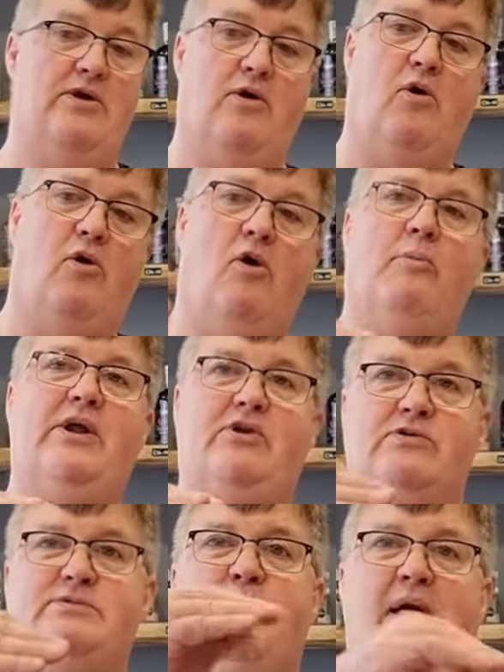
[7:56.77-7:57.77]
all we
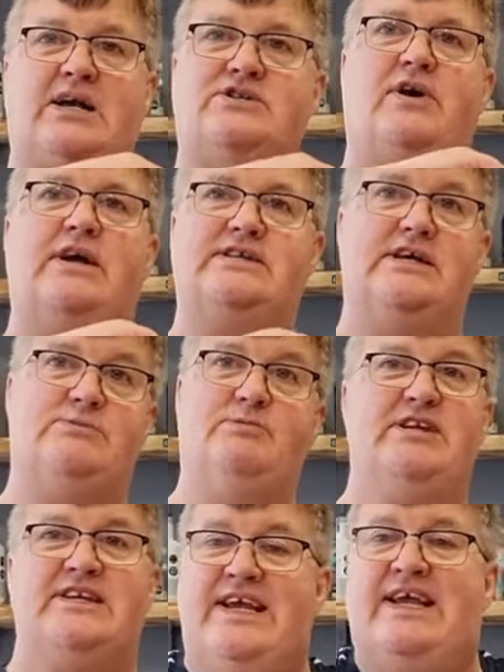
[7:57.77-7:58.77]
do is pasteurize it.
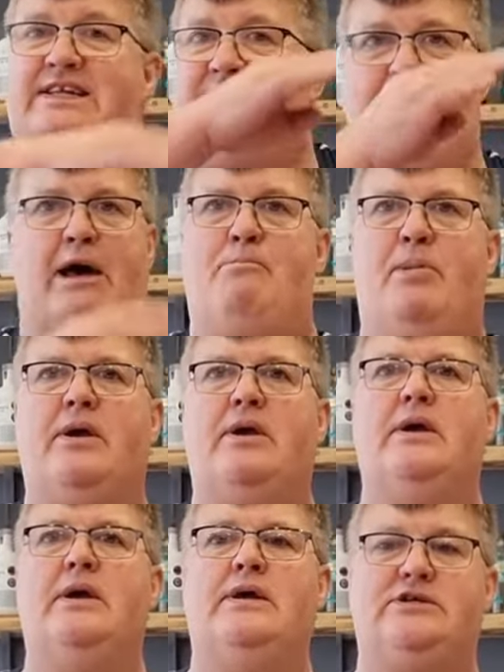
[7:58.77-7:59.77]
We just heat it up
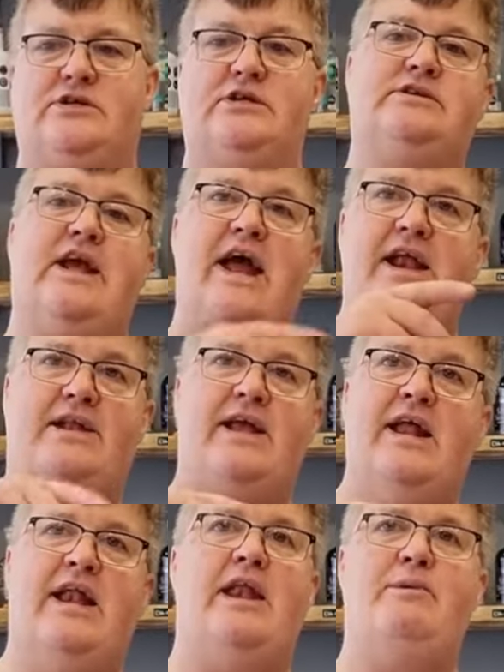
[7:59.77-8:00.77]
to
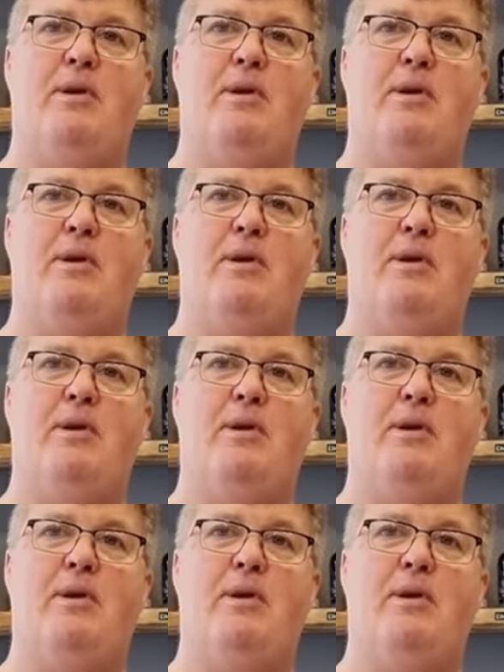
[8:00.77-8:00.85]
kill any